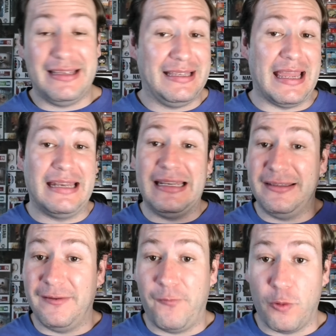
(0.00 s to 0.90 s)
getting it
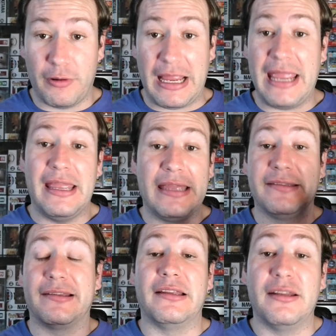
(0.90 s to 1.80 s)
the 4K
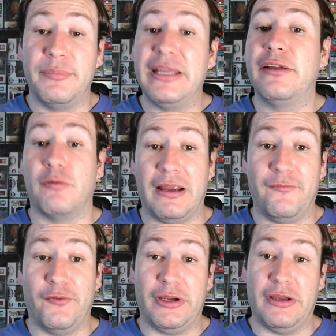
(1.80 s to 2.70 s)
is going to be great
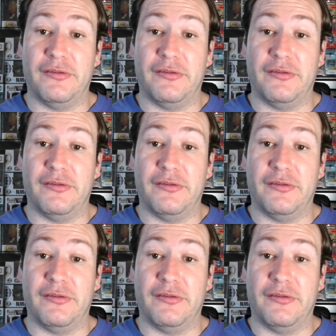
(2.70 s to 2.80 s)
for you.